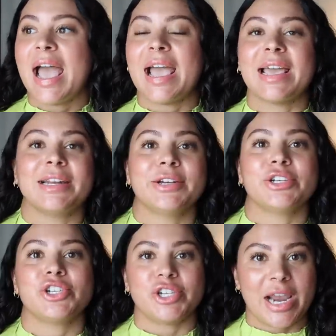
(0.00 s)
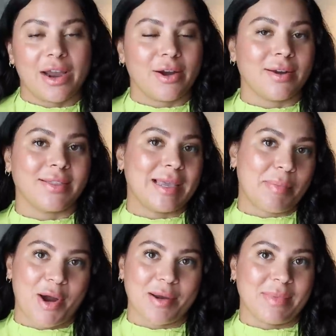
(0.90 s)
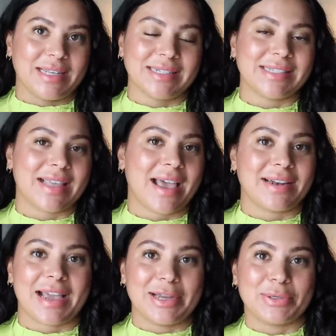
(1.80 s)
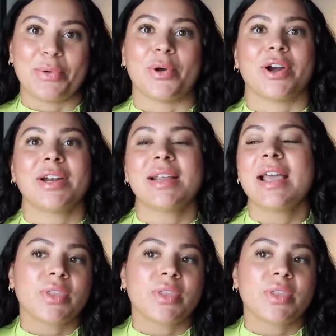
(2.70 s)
and share the apartments that I toured.